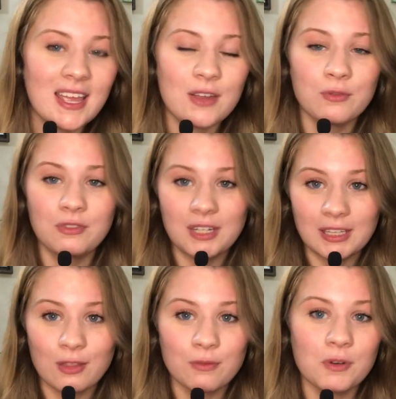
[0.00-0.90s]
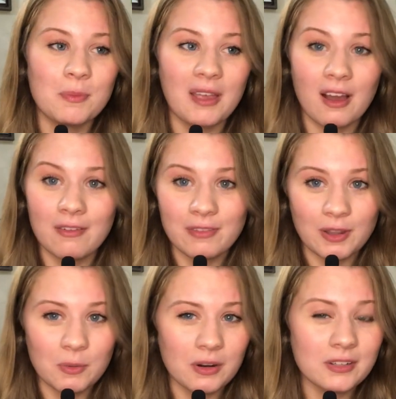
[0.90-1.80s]
It really threw me off.
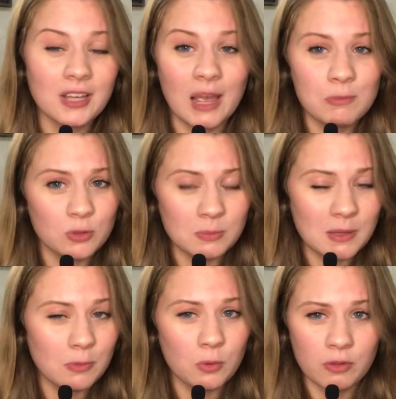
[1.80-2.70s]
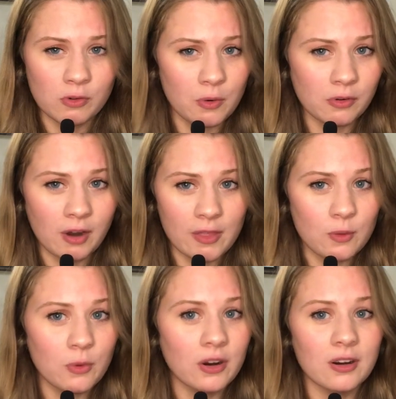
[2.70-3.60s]
There were times when people were throwing around the
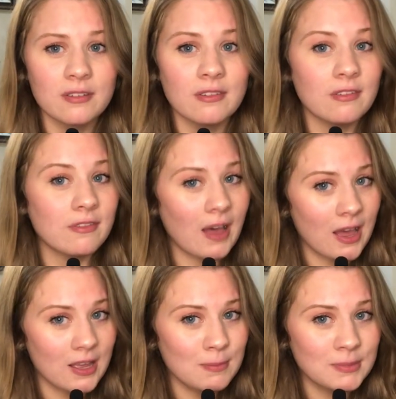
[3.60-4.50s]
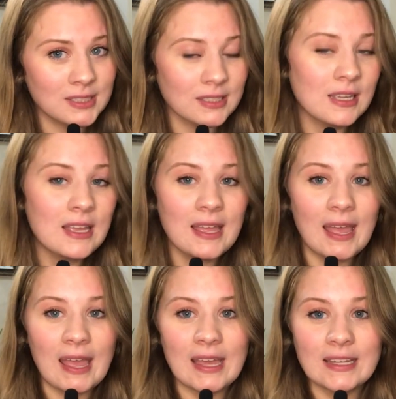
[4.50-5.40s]
word vibes
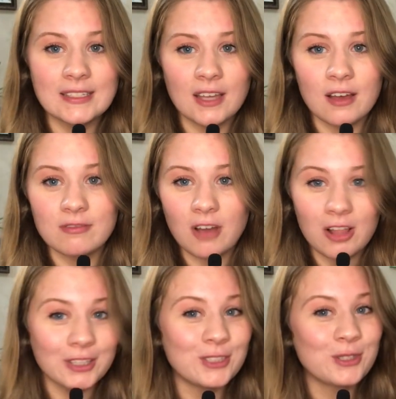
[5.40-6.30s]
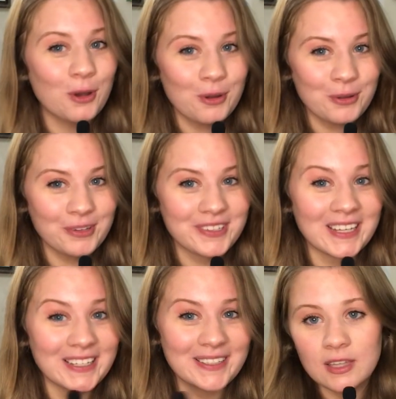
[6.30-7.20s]
and voluntold.
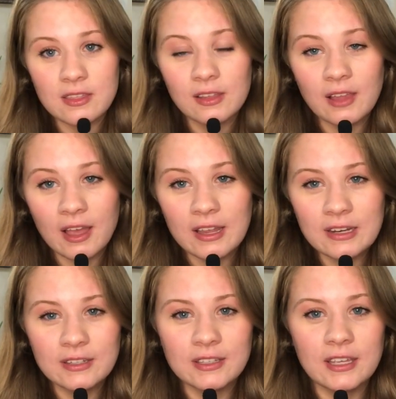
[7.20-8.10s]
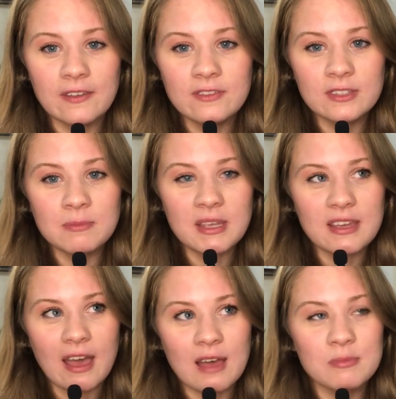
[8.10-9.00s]
The line gives me
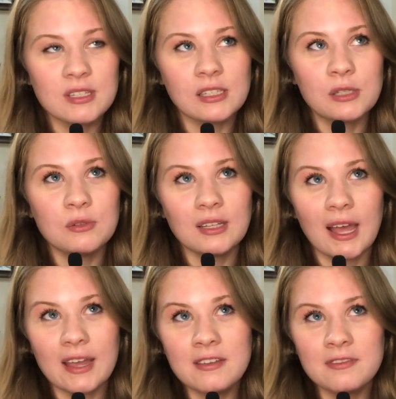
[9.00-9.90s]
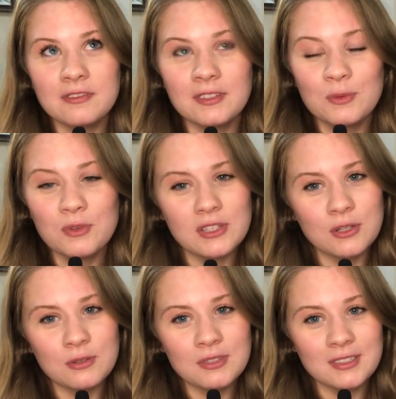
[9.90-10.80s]
absolute life was
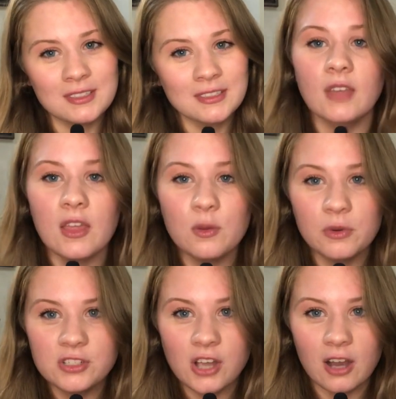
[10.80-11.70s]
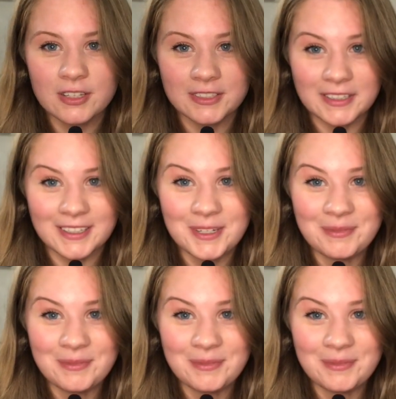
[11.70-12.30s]
used, and the word toxic.